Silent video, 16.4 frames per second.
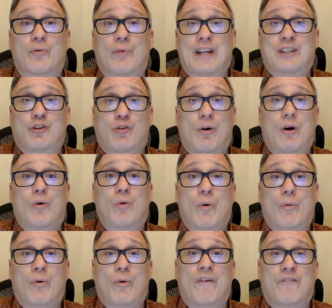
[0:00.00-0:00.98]

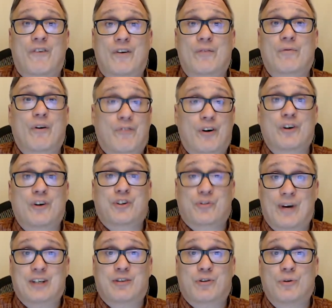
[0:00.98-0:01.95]
reverse
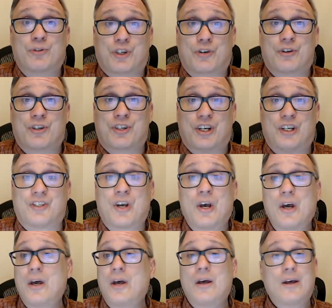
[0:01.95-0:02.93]
retro jerseys.
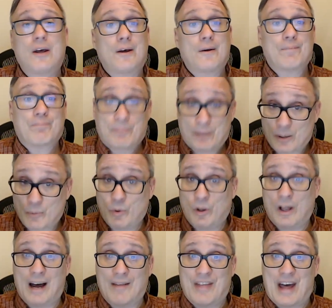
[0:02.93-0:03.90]

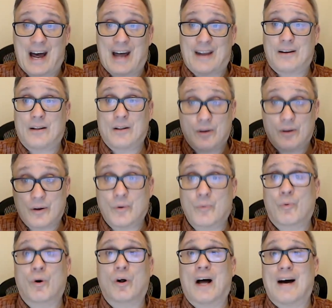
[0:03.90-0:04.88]
We'll have that.
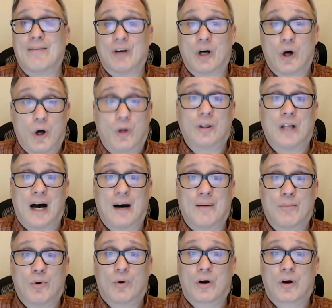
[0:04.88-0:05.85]
We'll have a whole
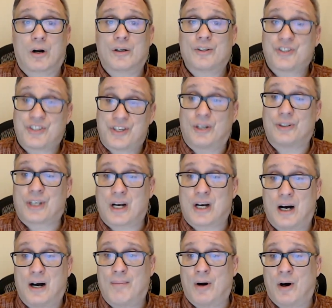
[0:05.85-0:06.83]
lot more still to
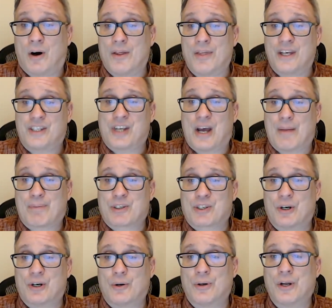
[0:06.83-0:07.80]
come on this
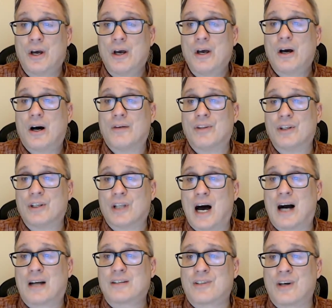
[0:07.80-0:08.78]
episode of the
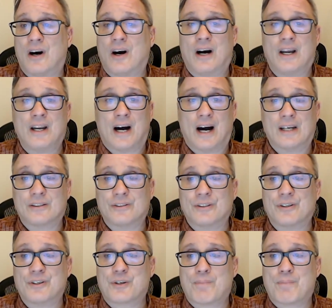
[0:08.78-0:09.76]
Locked On
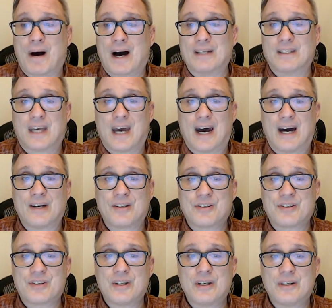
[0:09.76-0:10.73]
Islanders
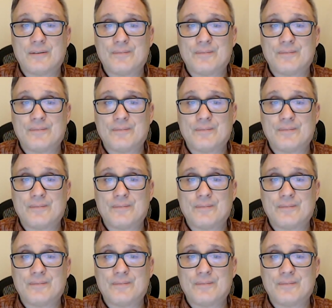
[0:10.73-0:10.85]
podcast.